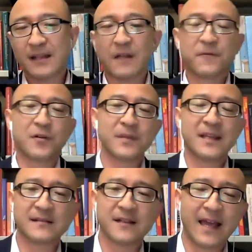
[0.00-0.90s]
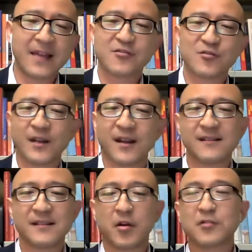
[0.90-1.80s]
And then for me as an Asian
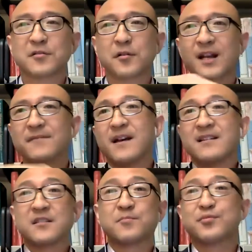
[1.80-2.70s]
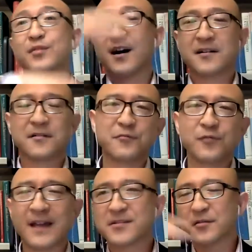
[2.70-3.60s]
American, there's also kind of this broader
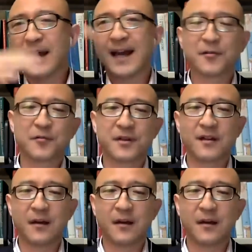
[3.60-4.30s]
racial category.